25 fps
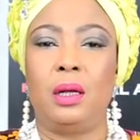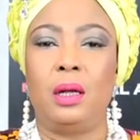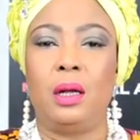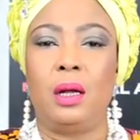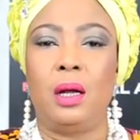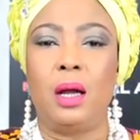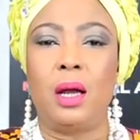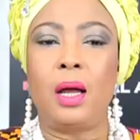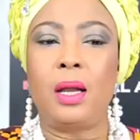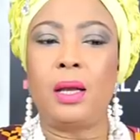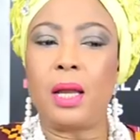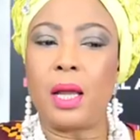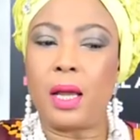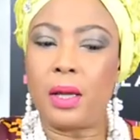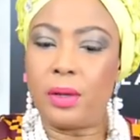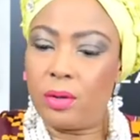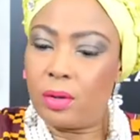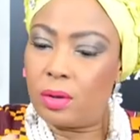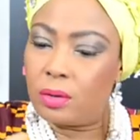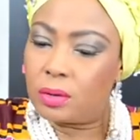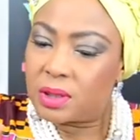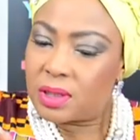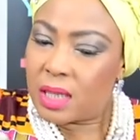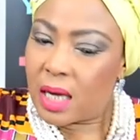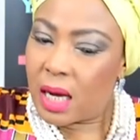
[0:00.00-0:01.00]
And then
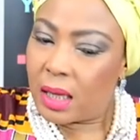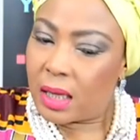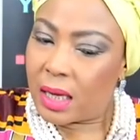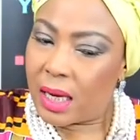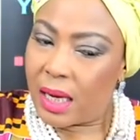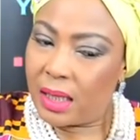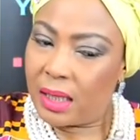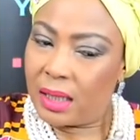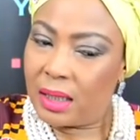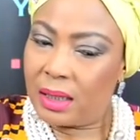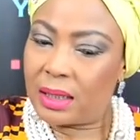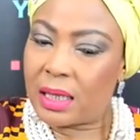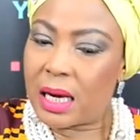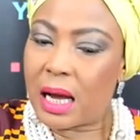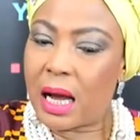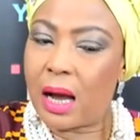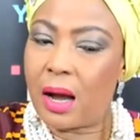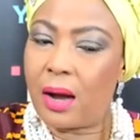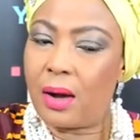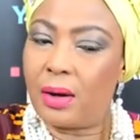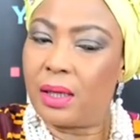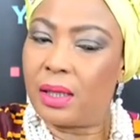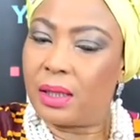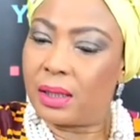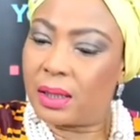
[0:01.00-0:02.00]
you start getting
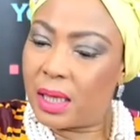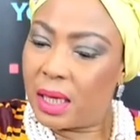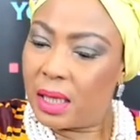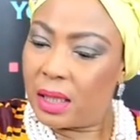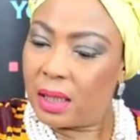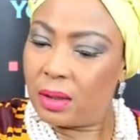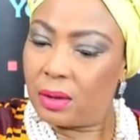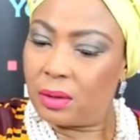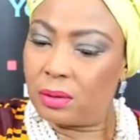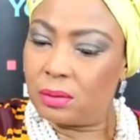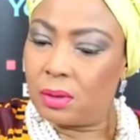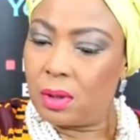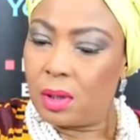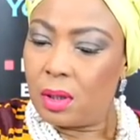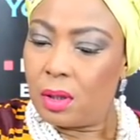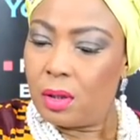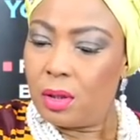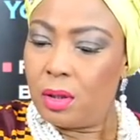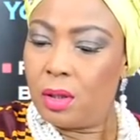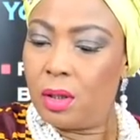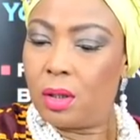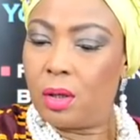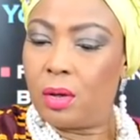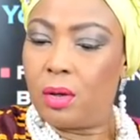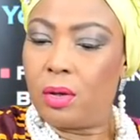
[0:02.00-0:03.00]
down and getting,
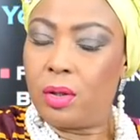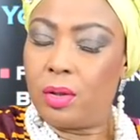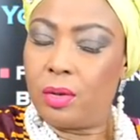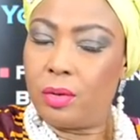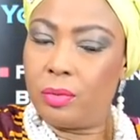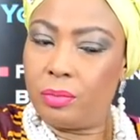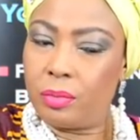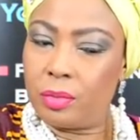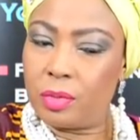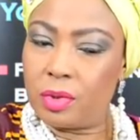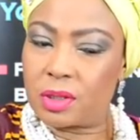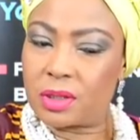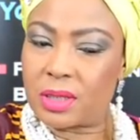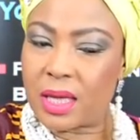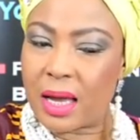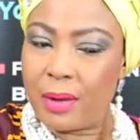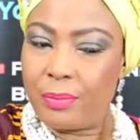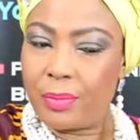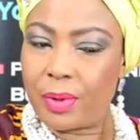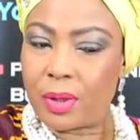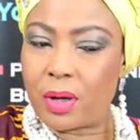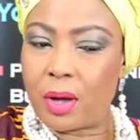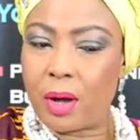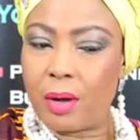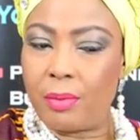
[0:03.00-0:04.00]
you know, you start
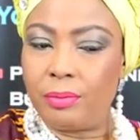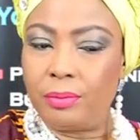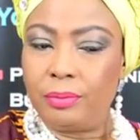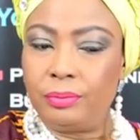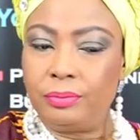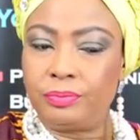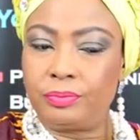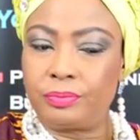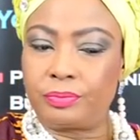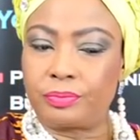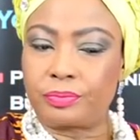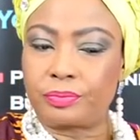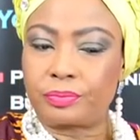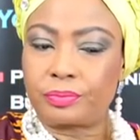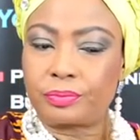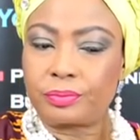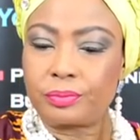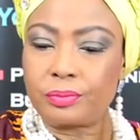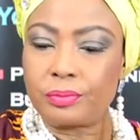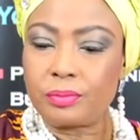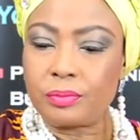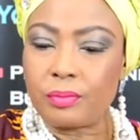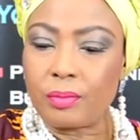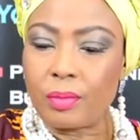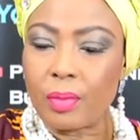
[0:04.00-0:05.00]
become
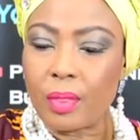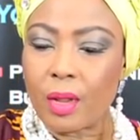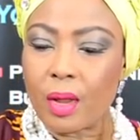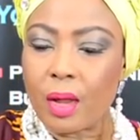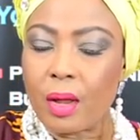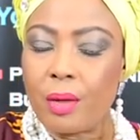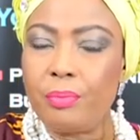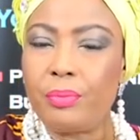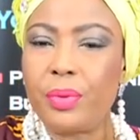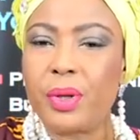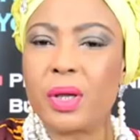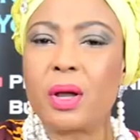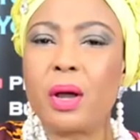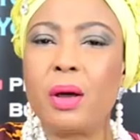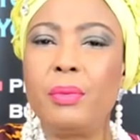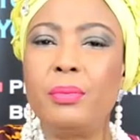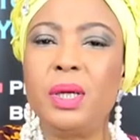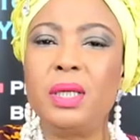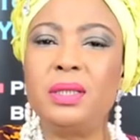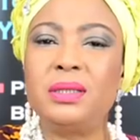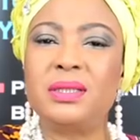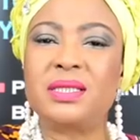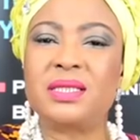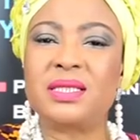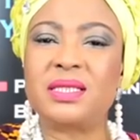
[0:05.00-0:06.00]

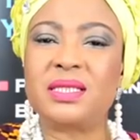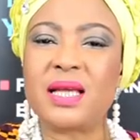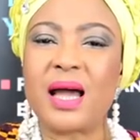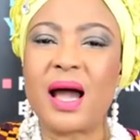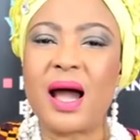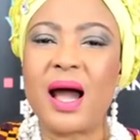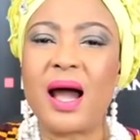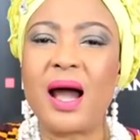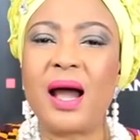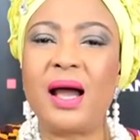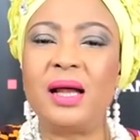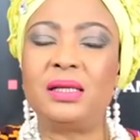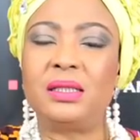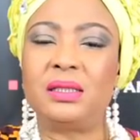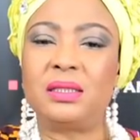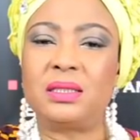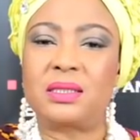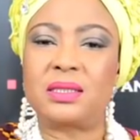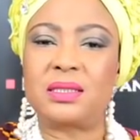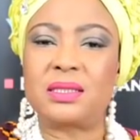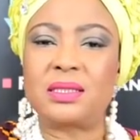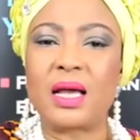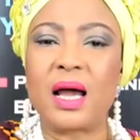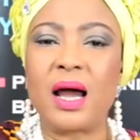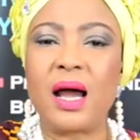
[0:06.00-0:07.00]
becoming sad and
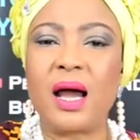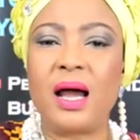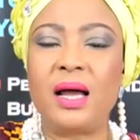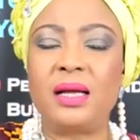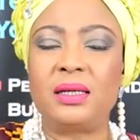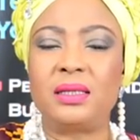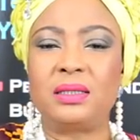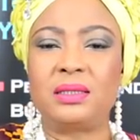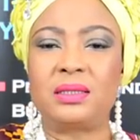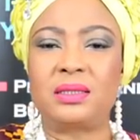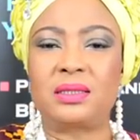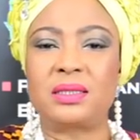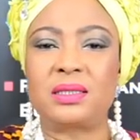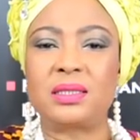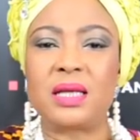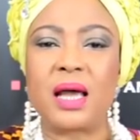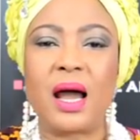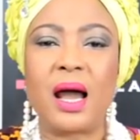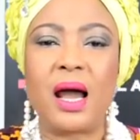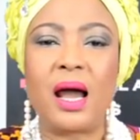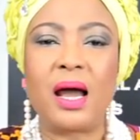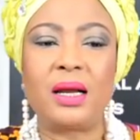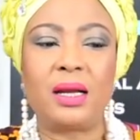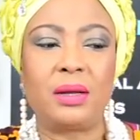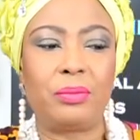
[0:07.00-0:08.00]
sad and
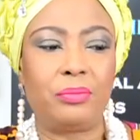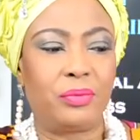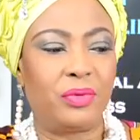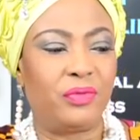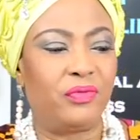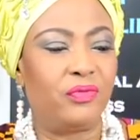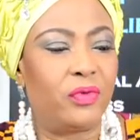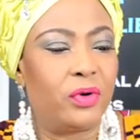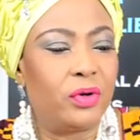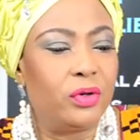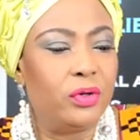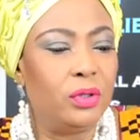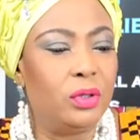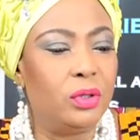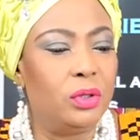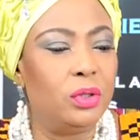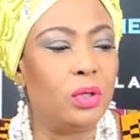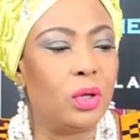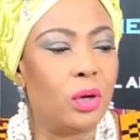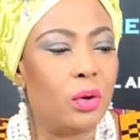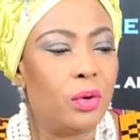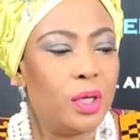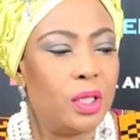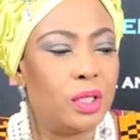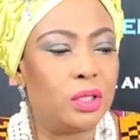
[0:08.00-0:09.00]
sad and before you
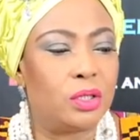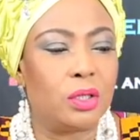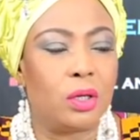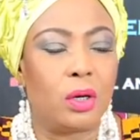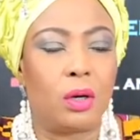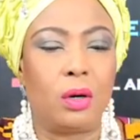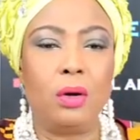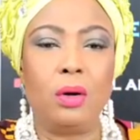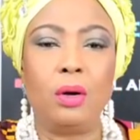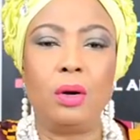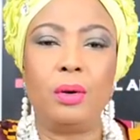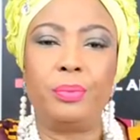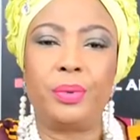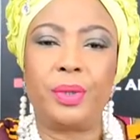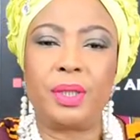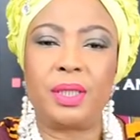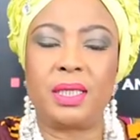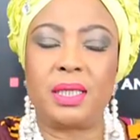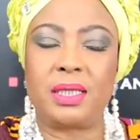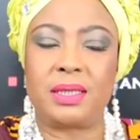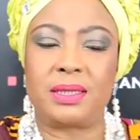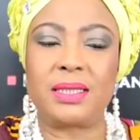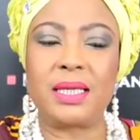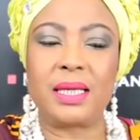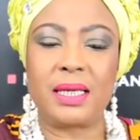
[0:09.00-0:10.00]
know it your whole body
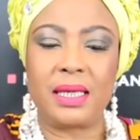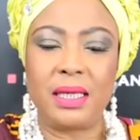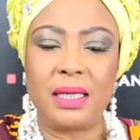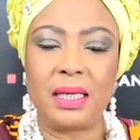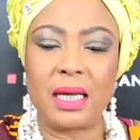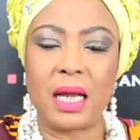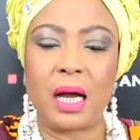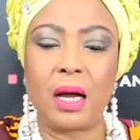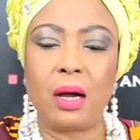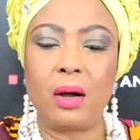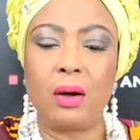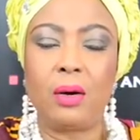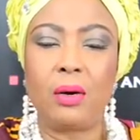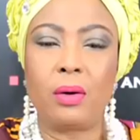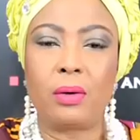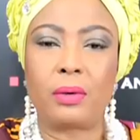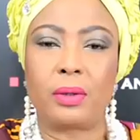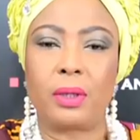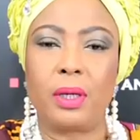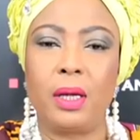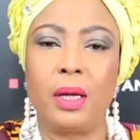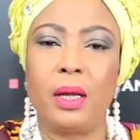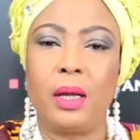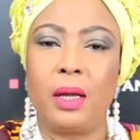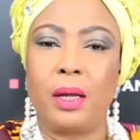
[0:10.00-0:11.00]
is taking that on
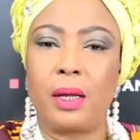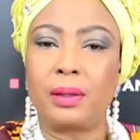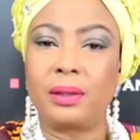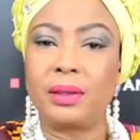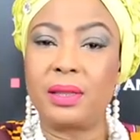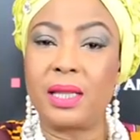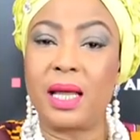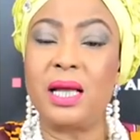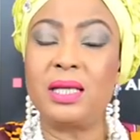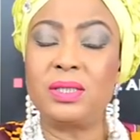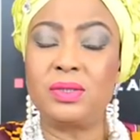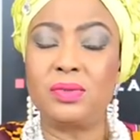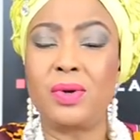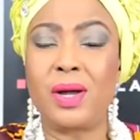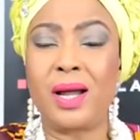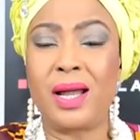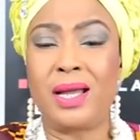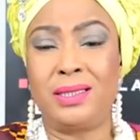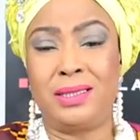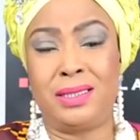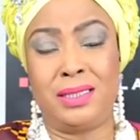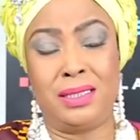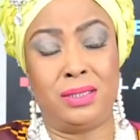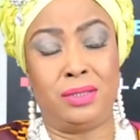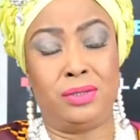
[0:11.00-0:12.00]
and that's why i
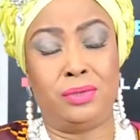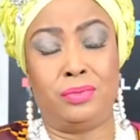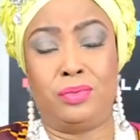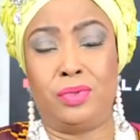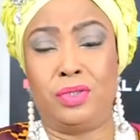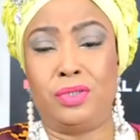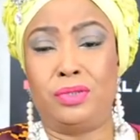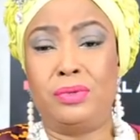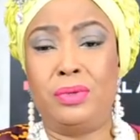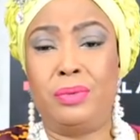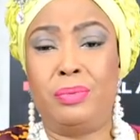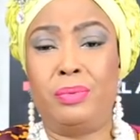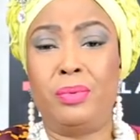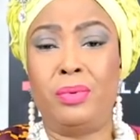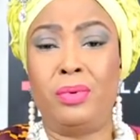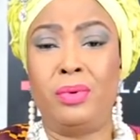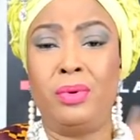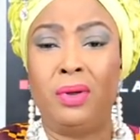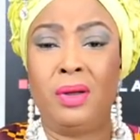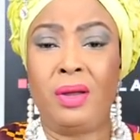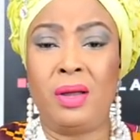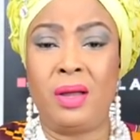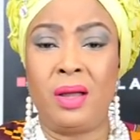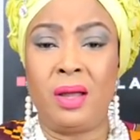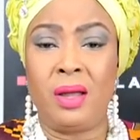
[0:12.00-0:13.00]
say to most people
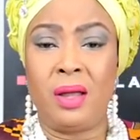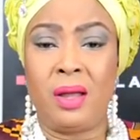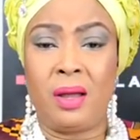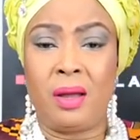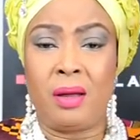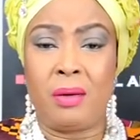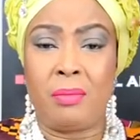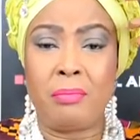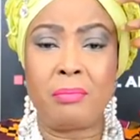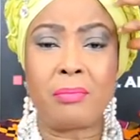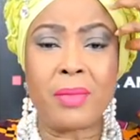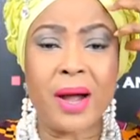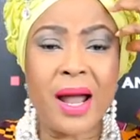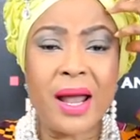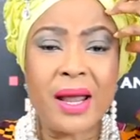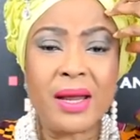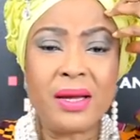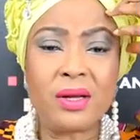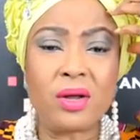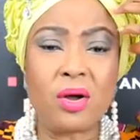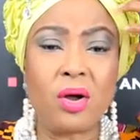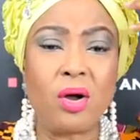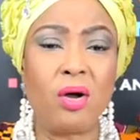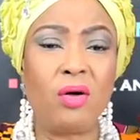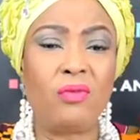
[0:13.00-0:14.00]

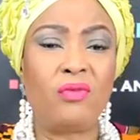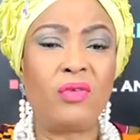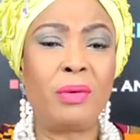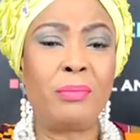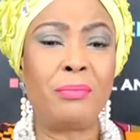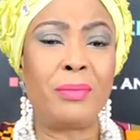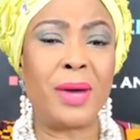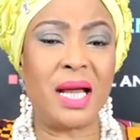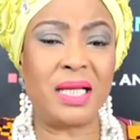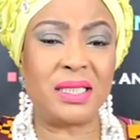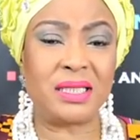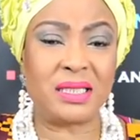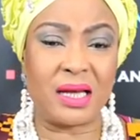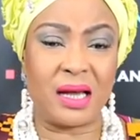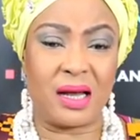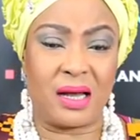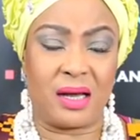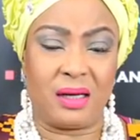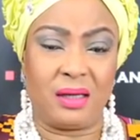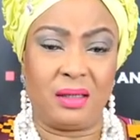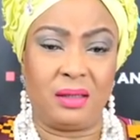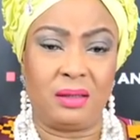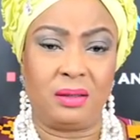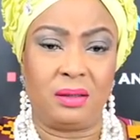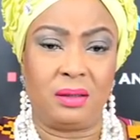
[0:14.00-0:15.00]
mind over matter
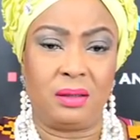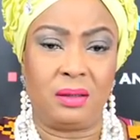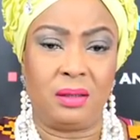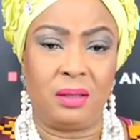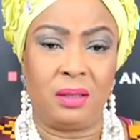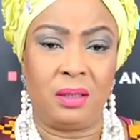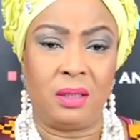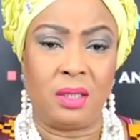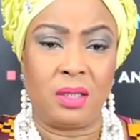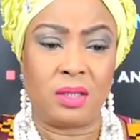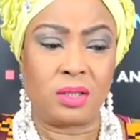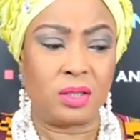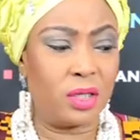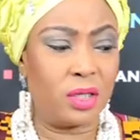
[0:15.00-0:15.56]
so